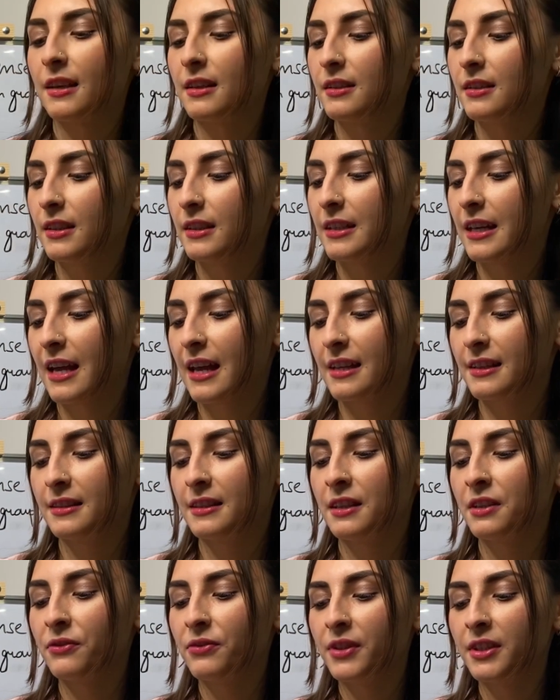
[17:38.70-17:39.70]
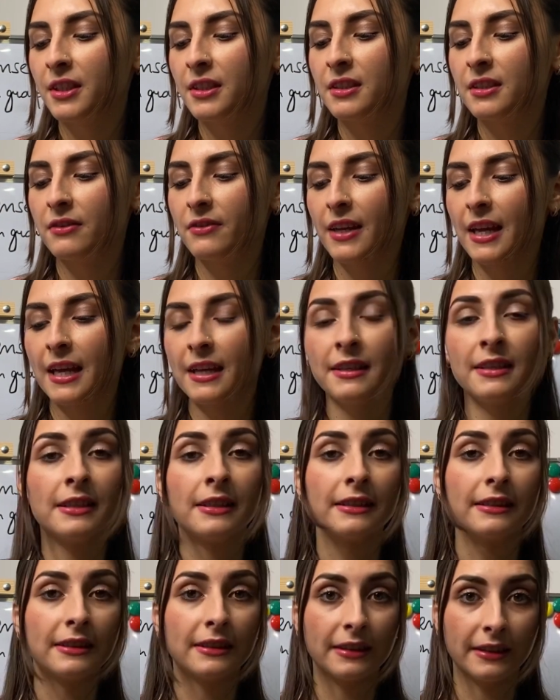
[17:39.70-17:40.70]
it has the infinitive ending
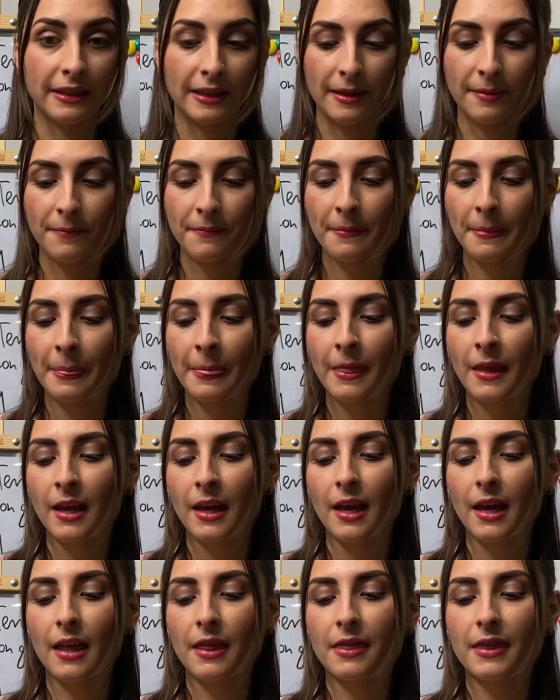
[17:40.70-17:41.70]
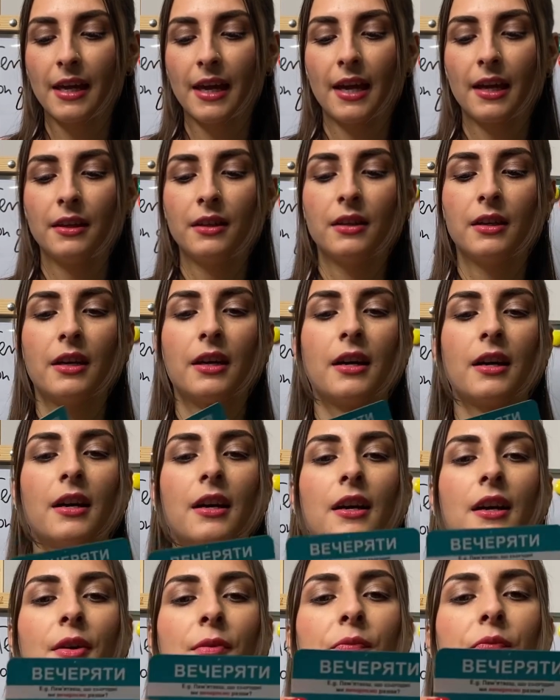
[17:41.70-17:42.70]
ty, and then
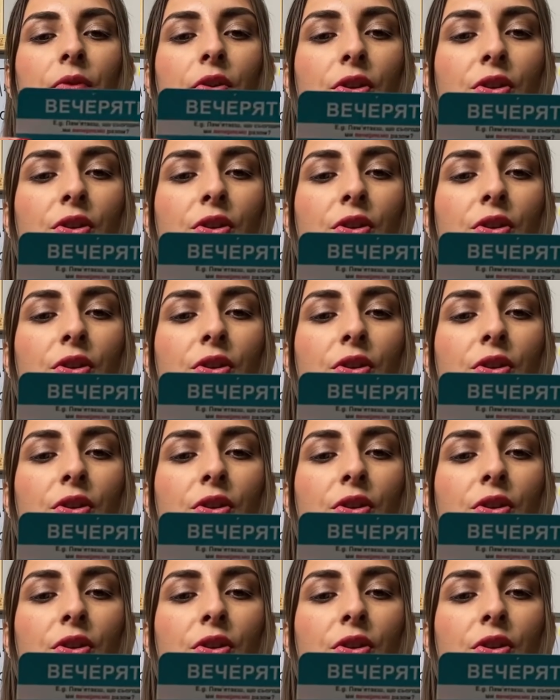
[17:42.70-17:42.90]
you